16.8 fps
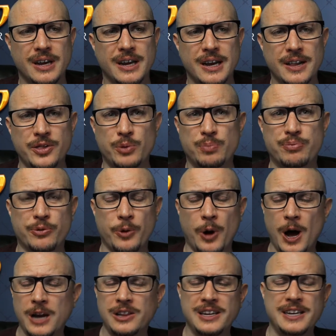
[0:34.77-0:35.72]
They're
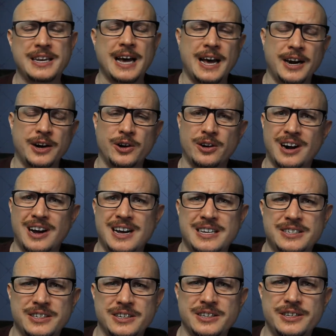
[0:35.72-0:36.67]
broadly
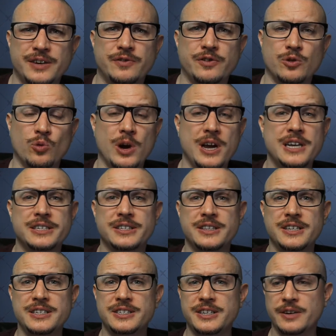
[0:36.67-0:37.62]
categorized in different ways, and
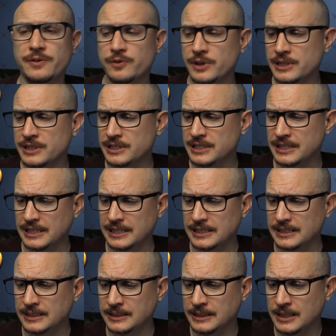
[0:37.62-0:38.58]
these different
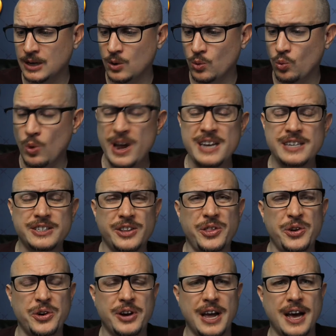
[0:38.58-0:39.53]
ways that
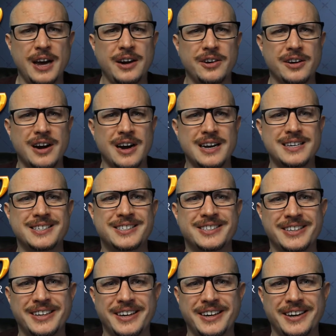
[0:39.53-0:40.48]
they're categorized
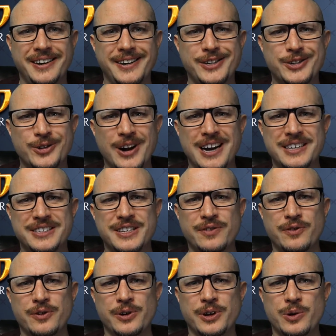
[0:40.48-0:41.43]
interact
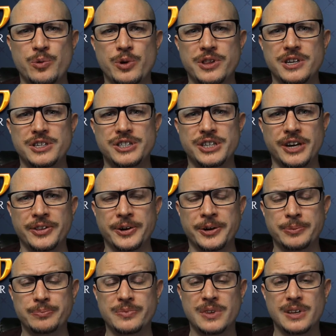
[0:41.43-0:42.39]
differently with each other.
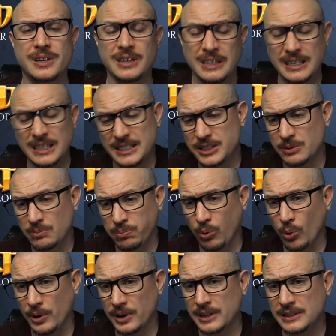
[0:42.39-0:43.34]
It's
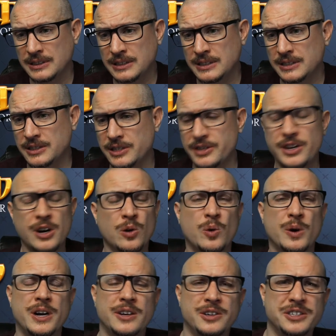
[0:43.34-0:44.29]
important to know
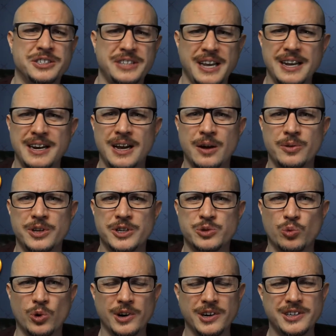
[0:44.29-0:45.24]
and understand how this
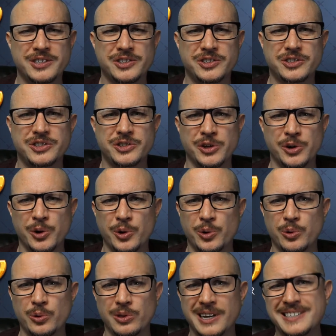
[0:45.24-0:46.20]
works,
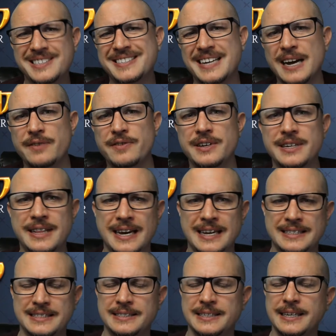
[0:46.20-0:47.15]
so let's dive into that
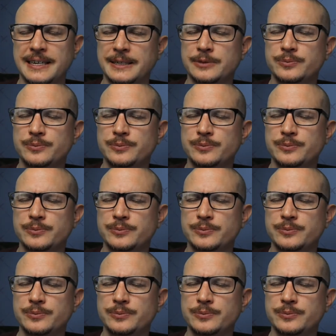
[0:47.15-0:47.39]
today.